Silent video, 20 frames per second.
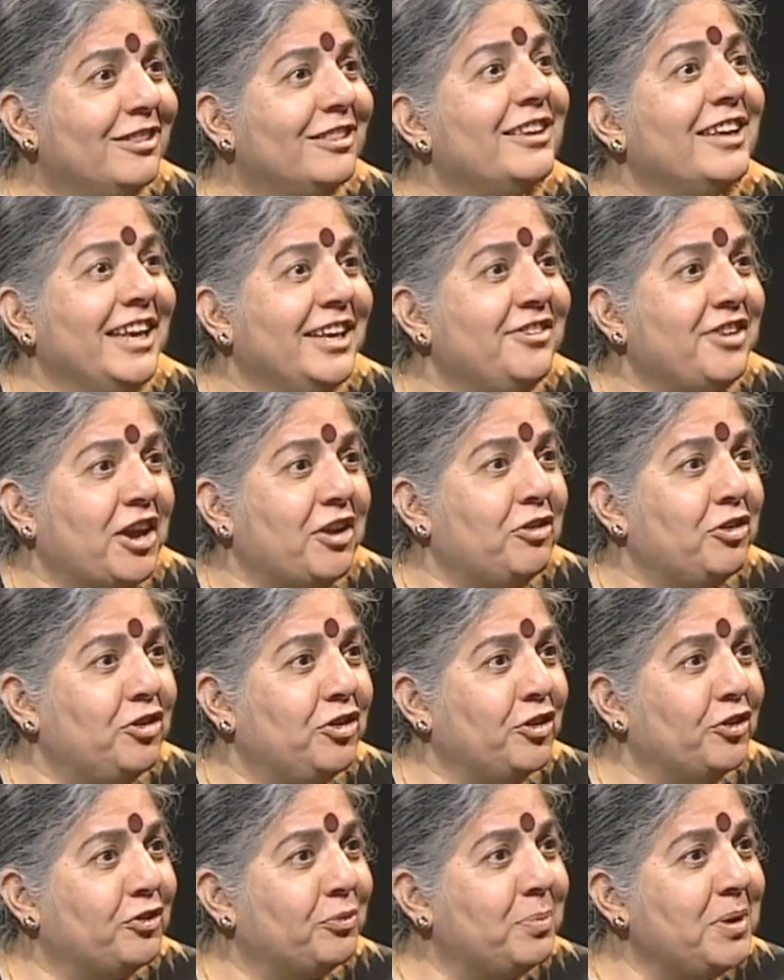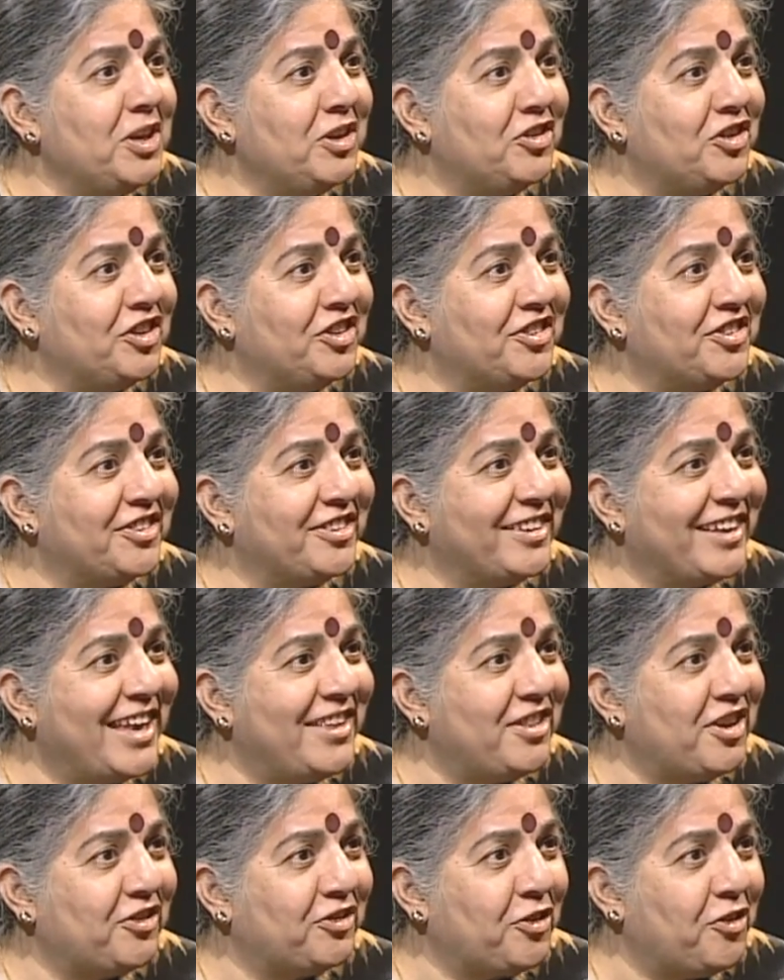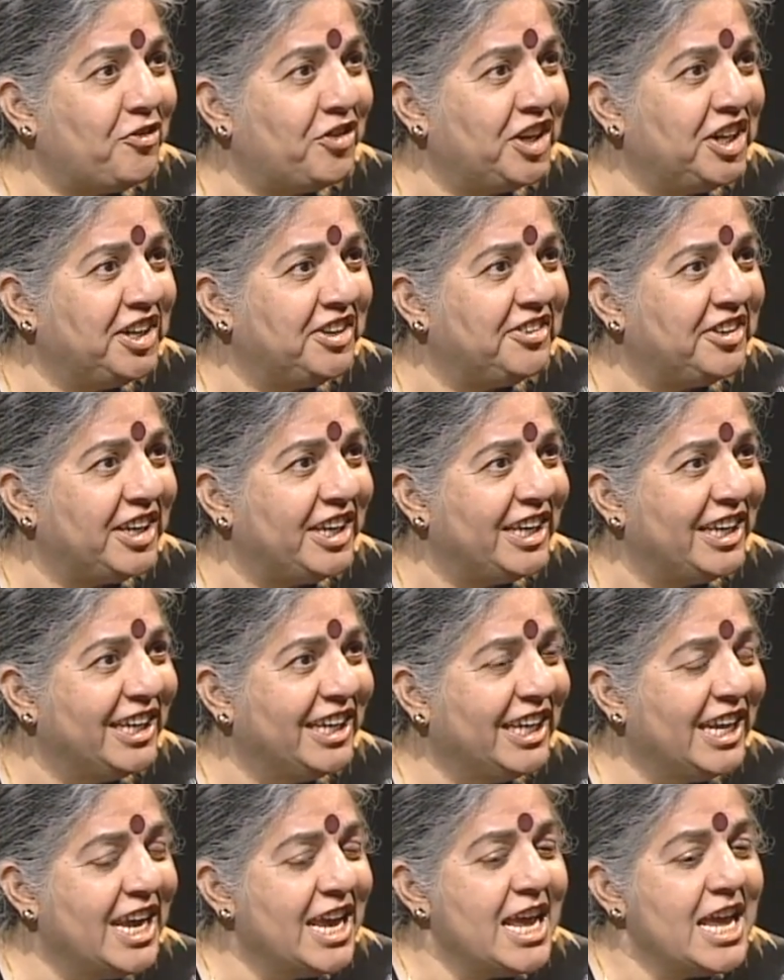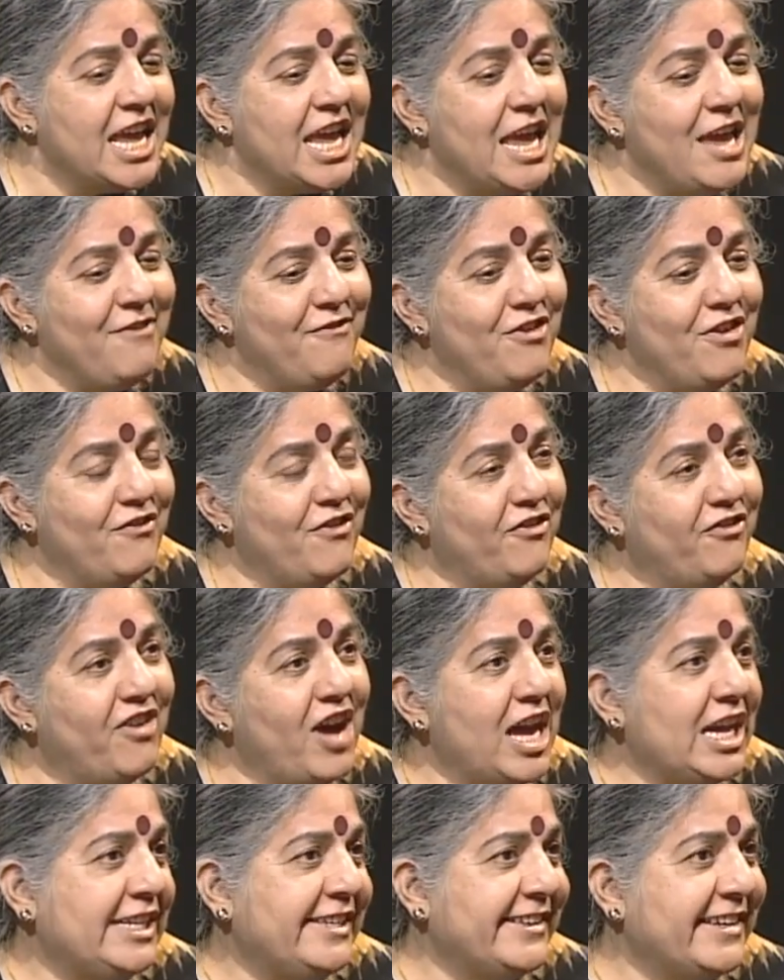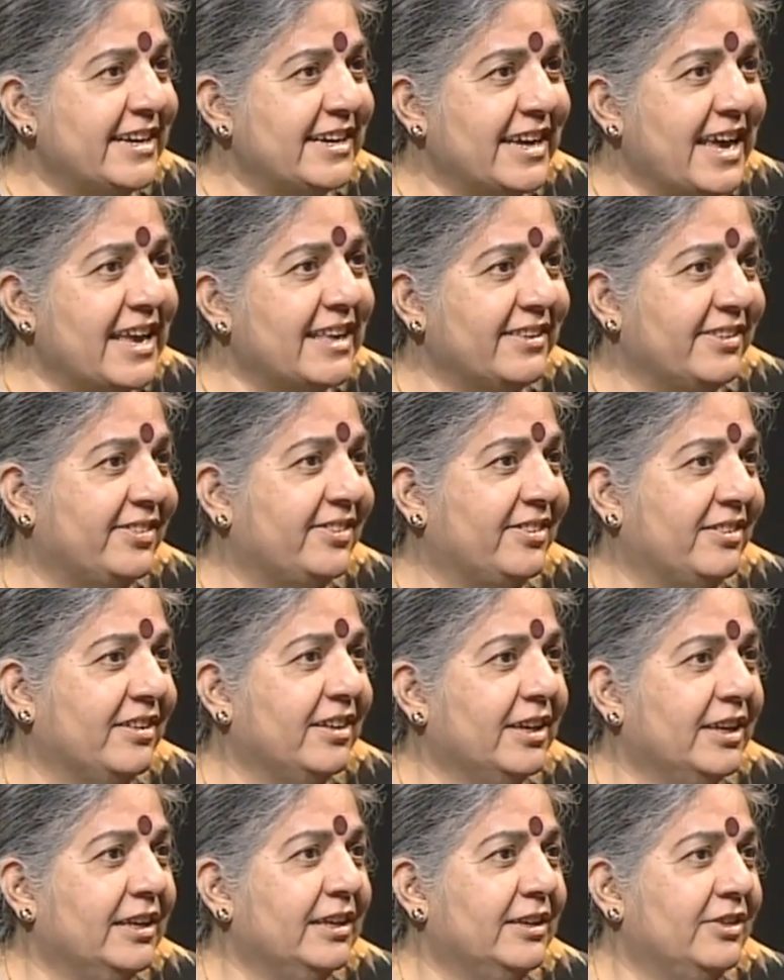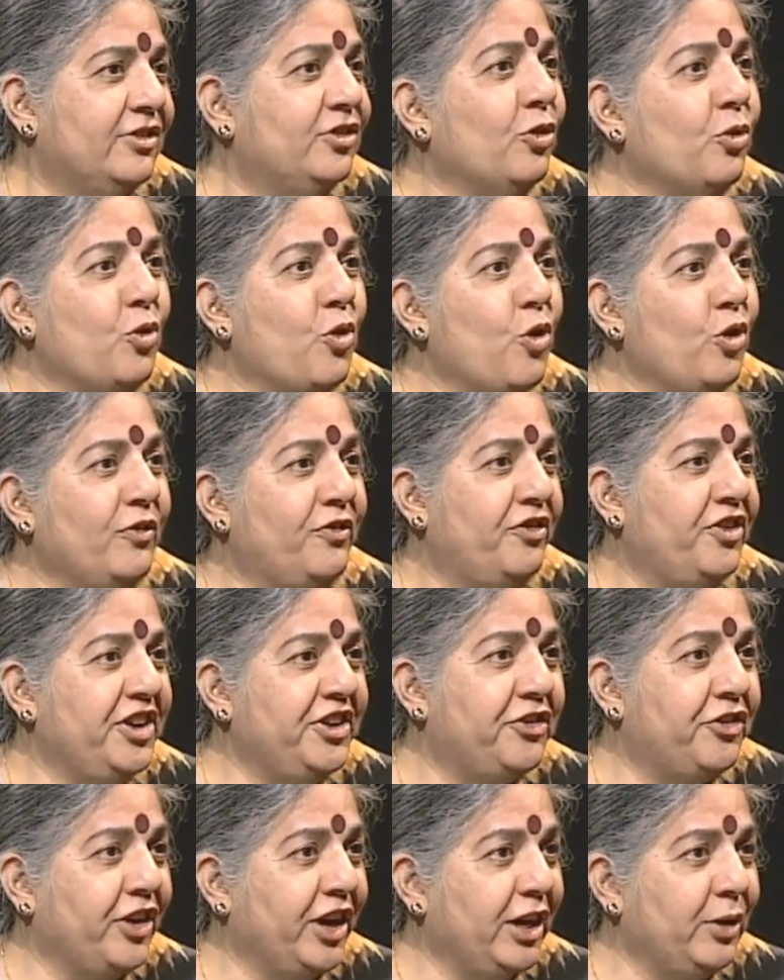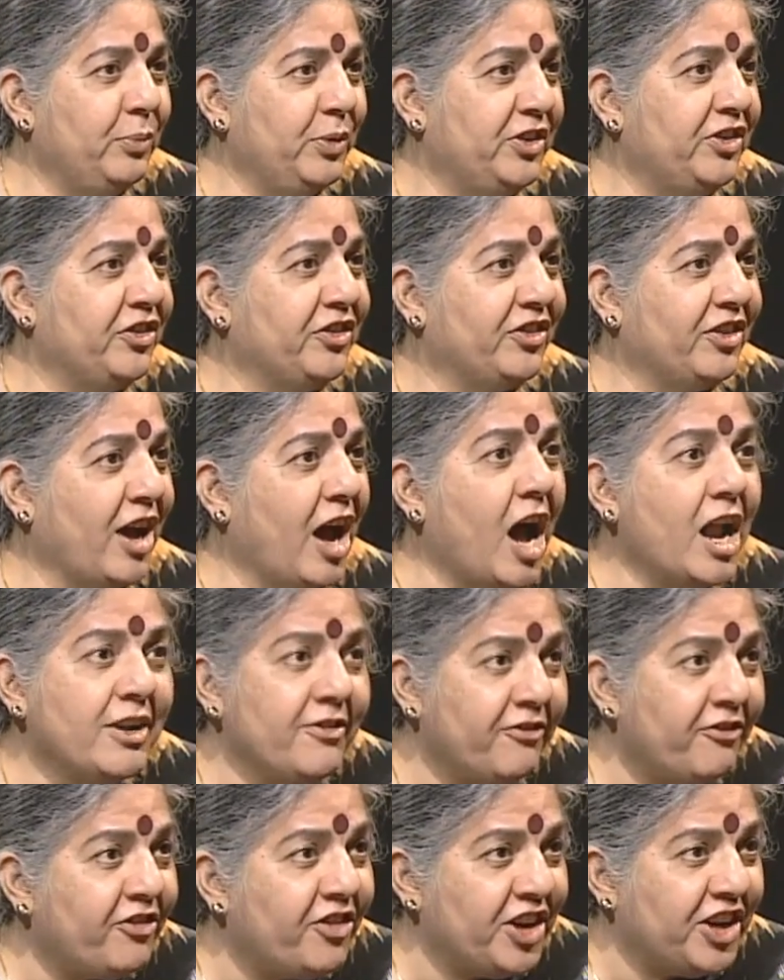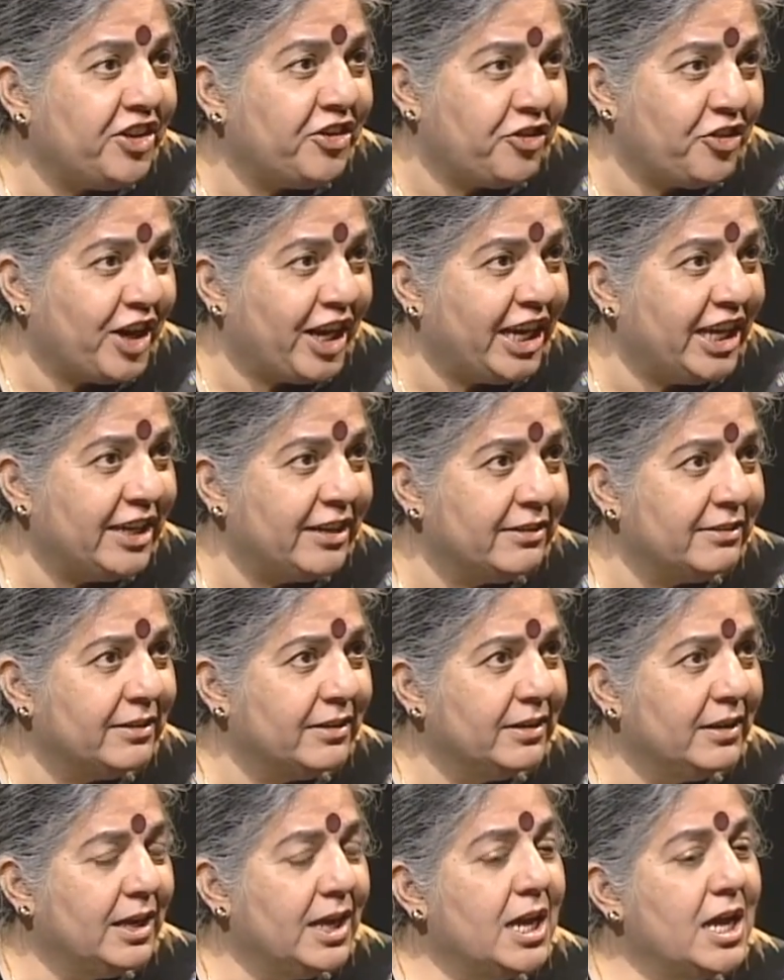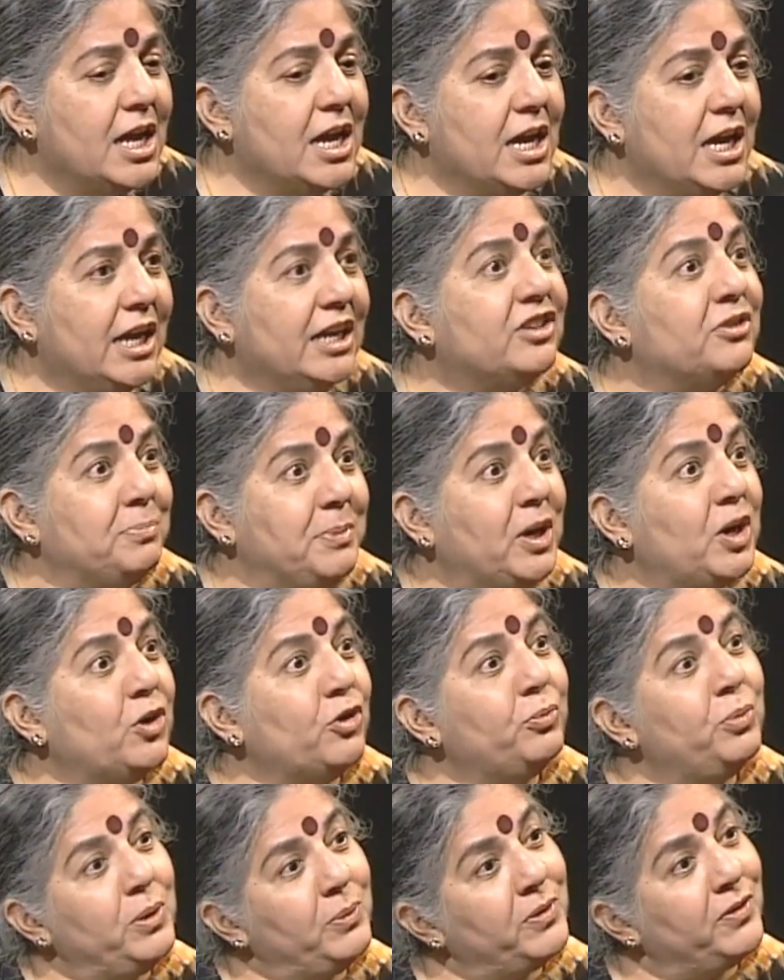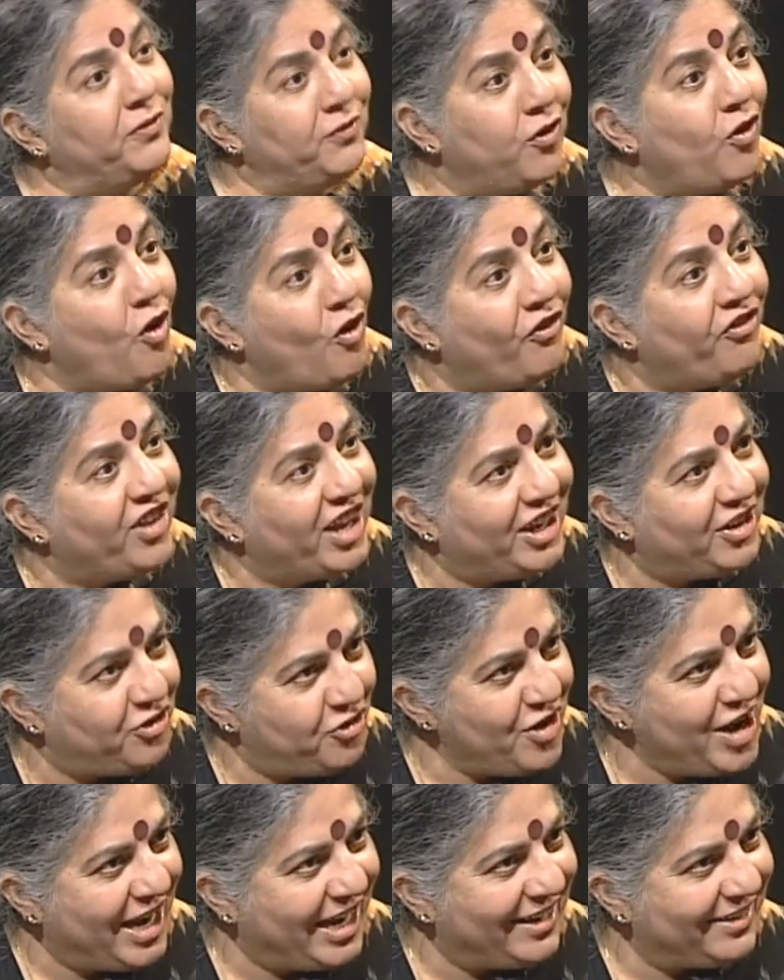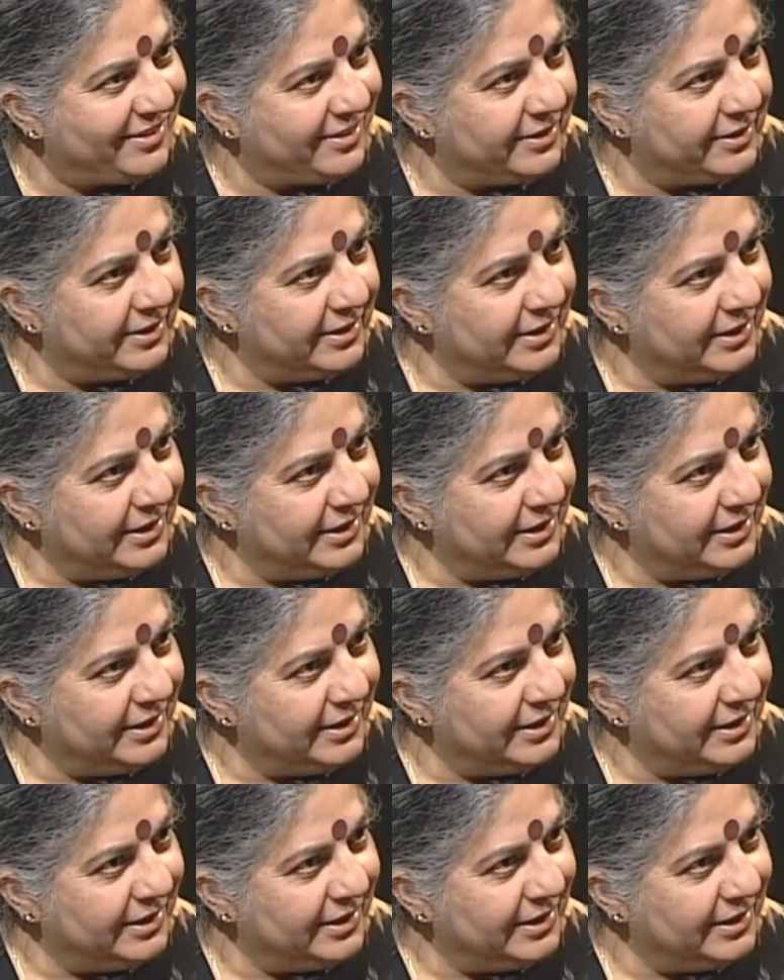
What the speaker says: the integrity of species and their sovereignty. If we were fighting against so-called free trade, which is unfree trade, it's because we were for fair trade.